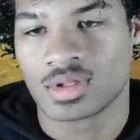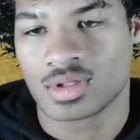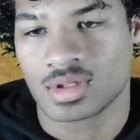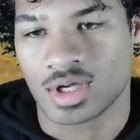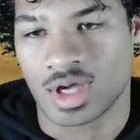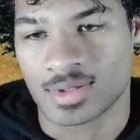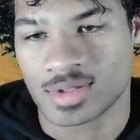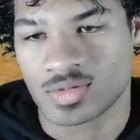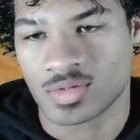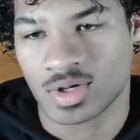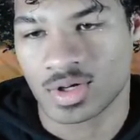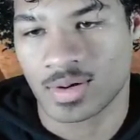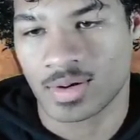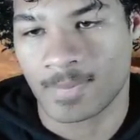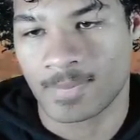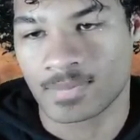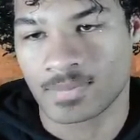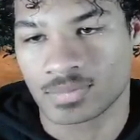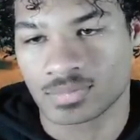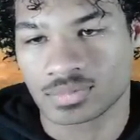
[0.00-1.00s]
up square,
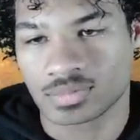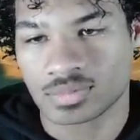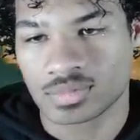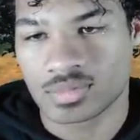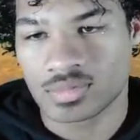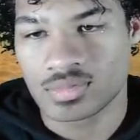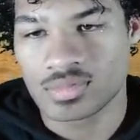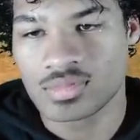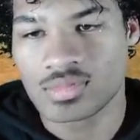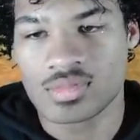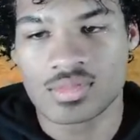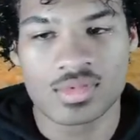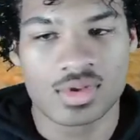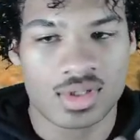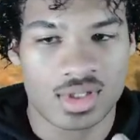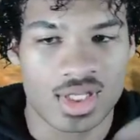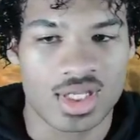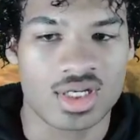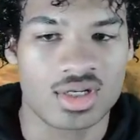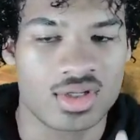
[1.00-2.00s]

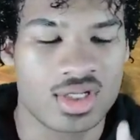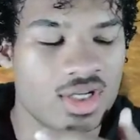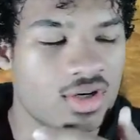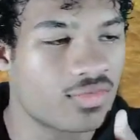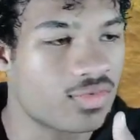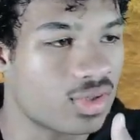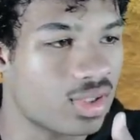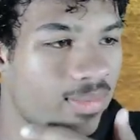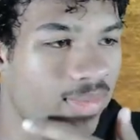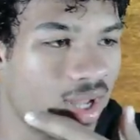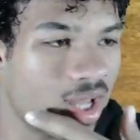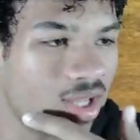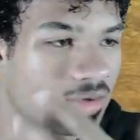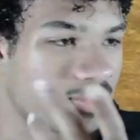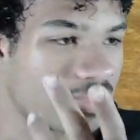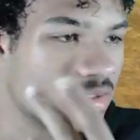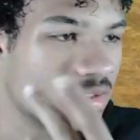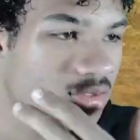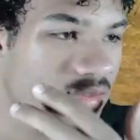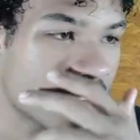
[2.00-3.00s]
and it'll hit them from the bottom.
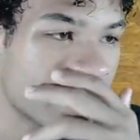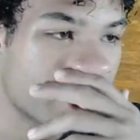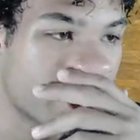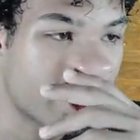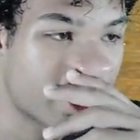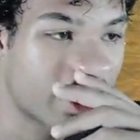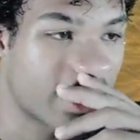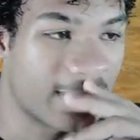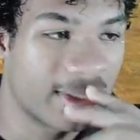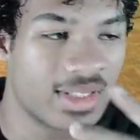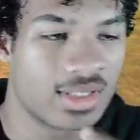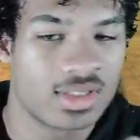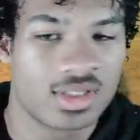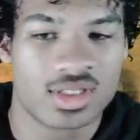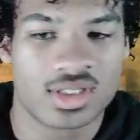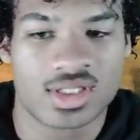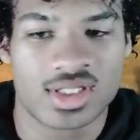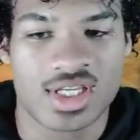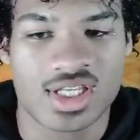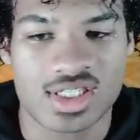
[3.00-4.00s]
You know what I'm saying?
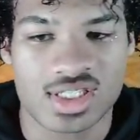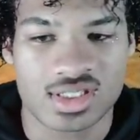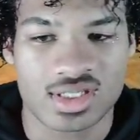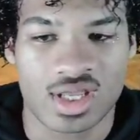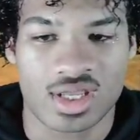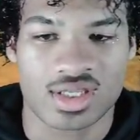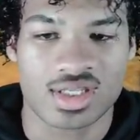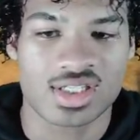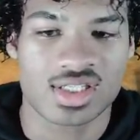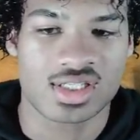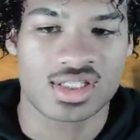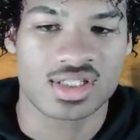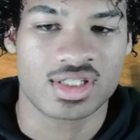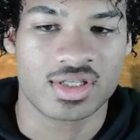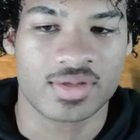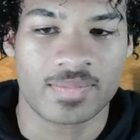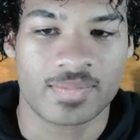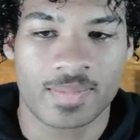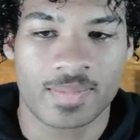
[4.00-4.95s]
Easy hit.